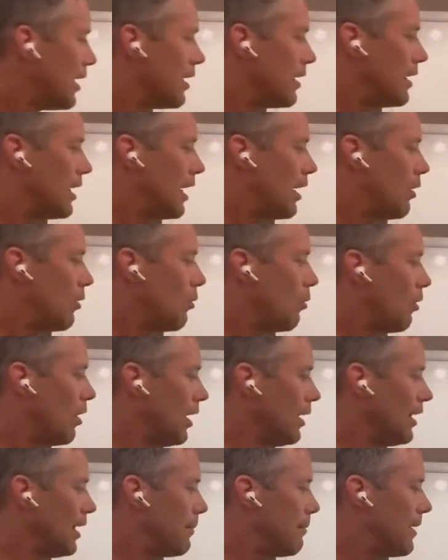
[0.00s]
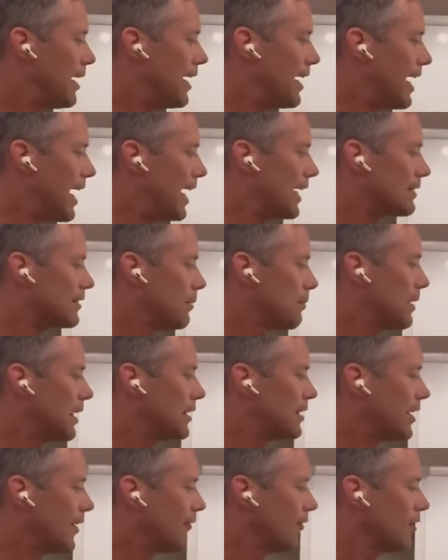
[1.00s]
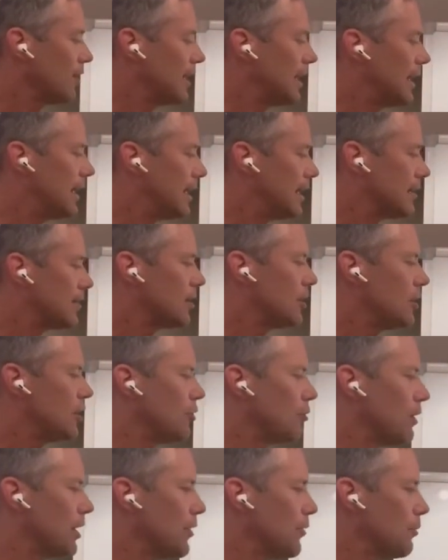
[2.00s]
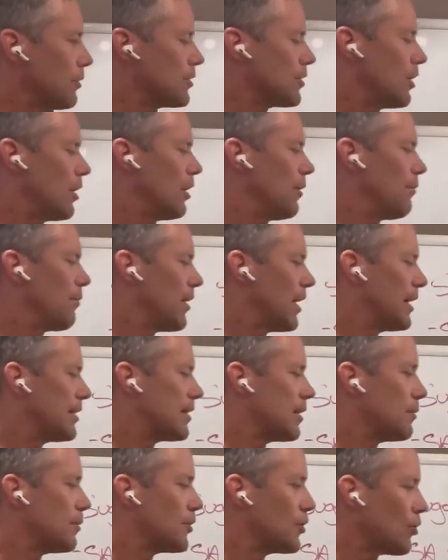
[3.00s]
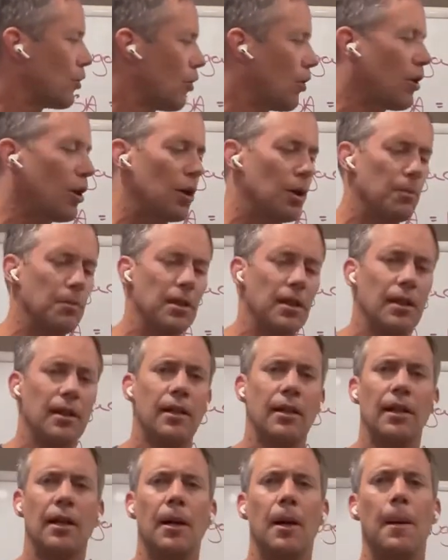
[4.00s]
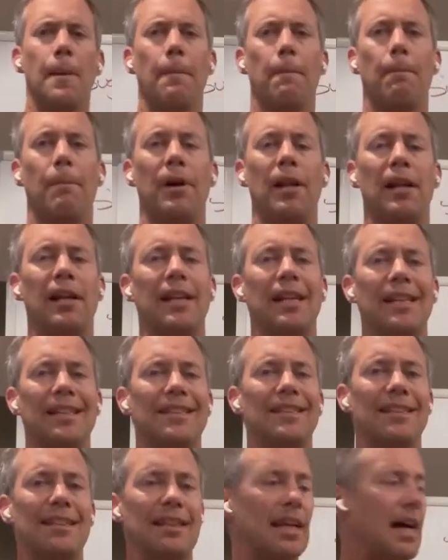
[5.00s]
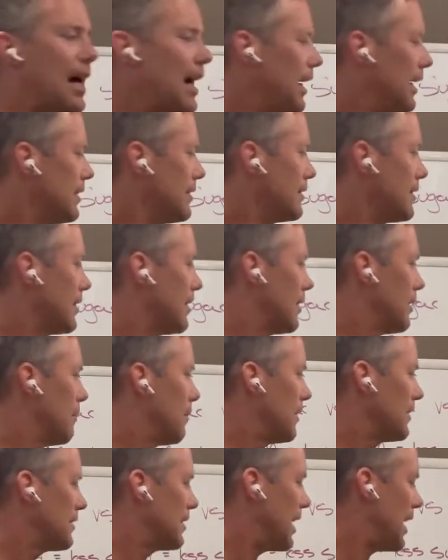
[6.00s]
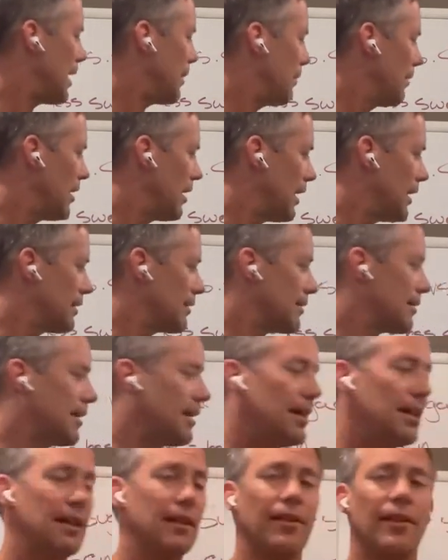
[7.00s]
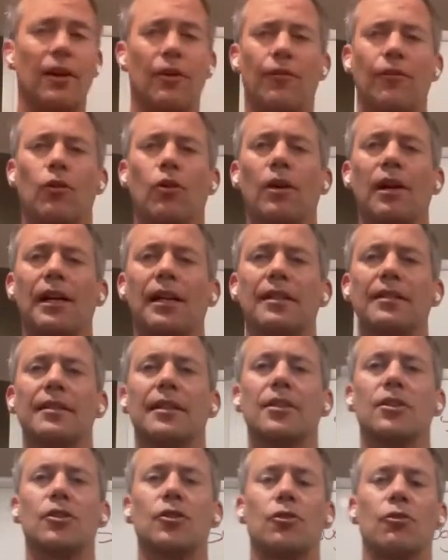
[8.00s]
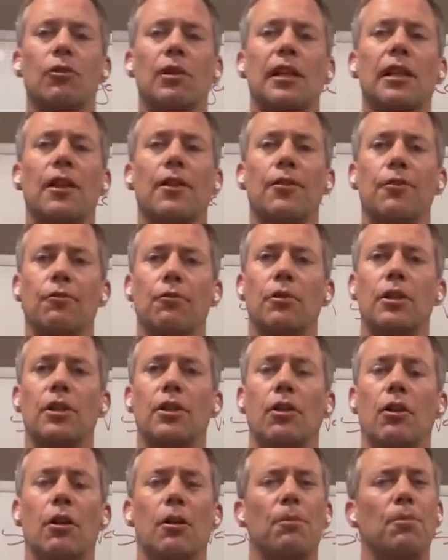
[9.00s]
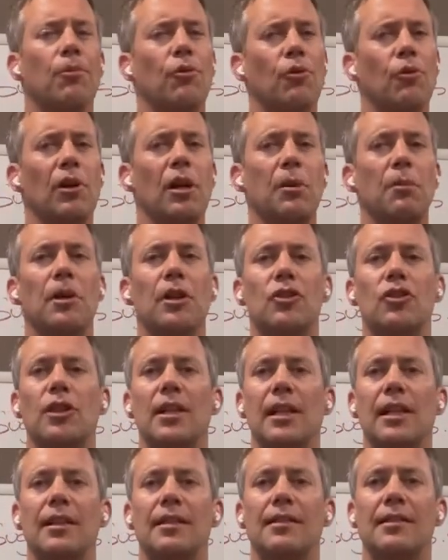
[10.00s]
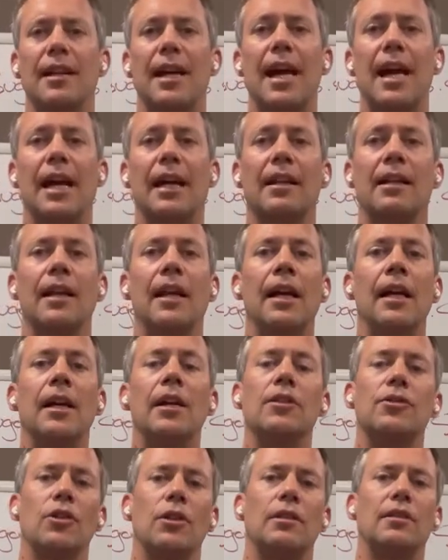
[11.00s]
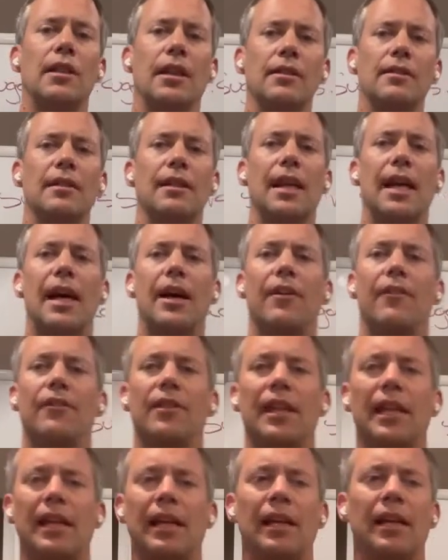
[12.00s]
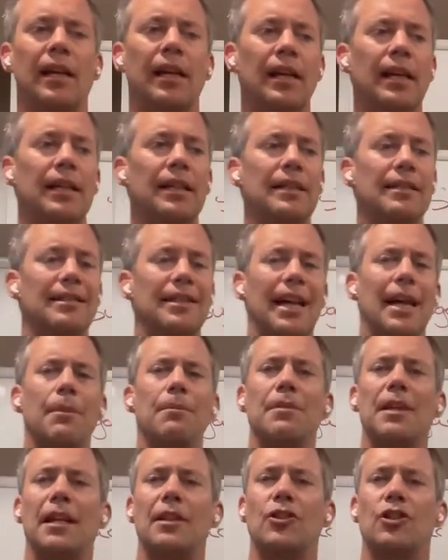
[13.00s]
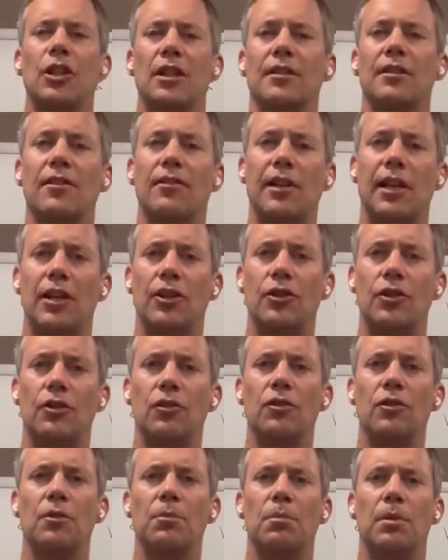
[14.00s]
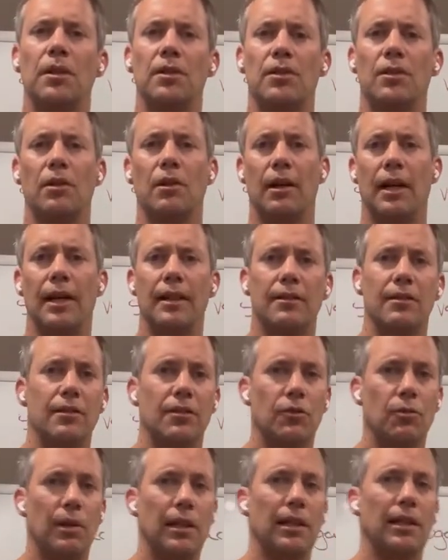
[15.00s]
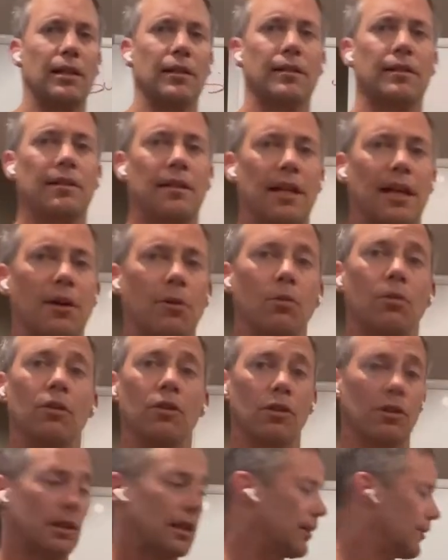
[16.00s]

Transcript: Now, one that may act a bit differently is erythritol. It's absorbed, but it is not metabolized. Therefore, it is excreted through the urine pretty much intact. So it doesn't have the same digestive issues, but it still has the sweetness that we're looking